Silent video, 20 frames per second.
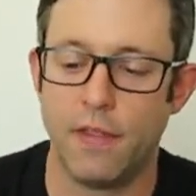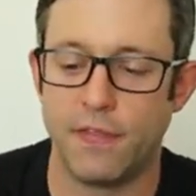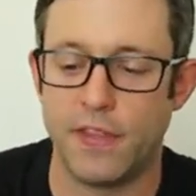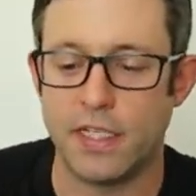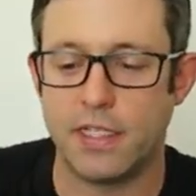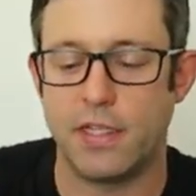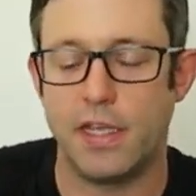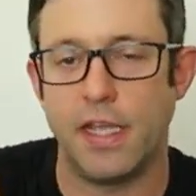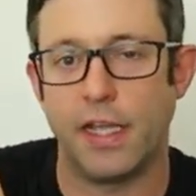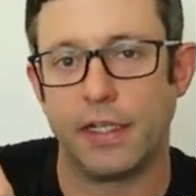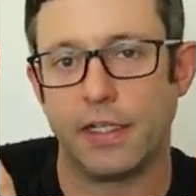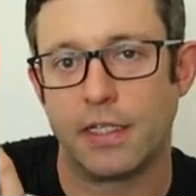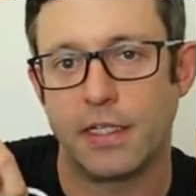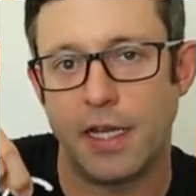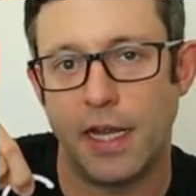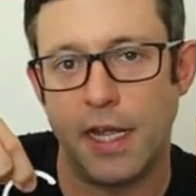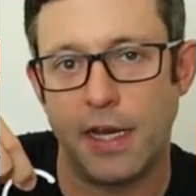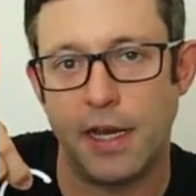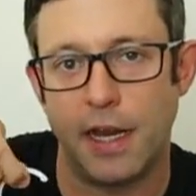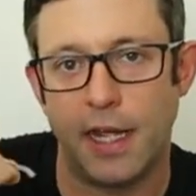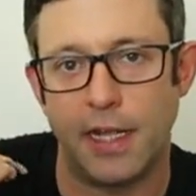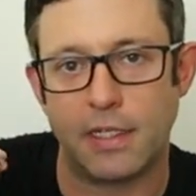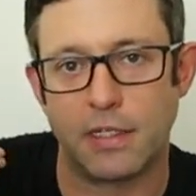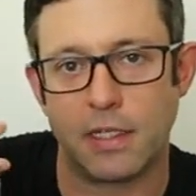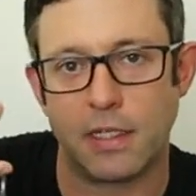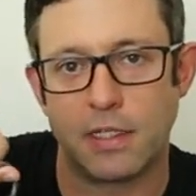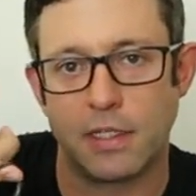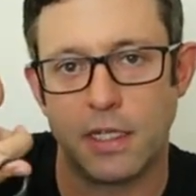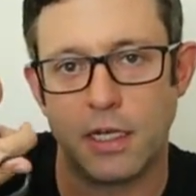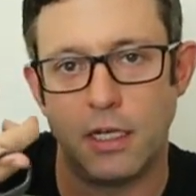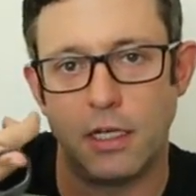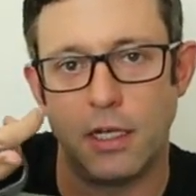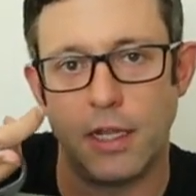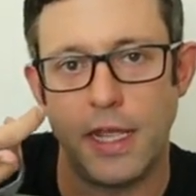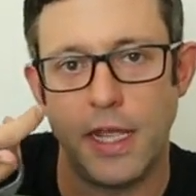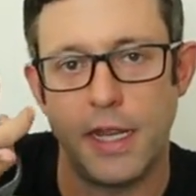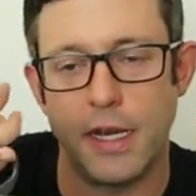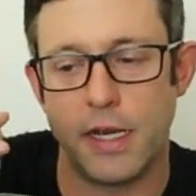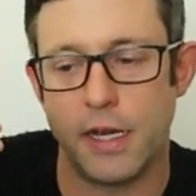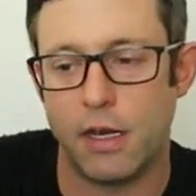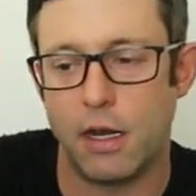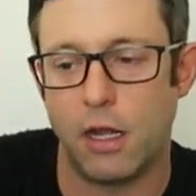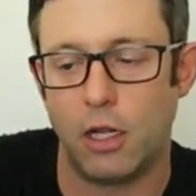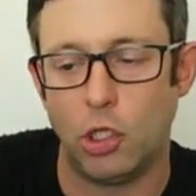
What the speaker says: this thing instead has this little hidden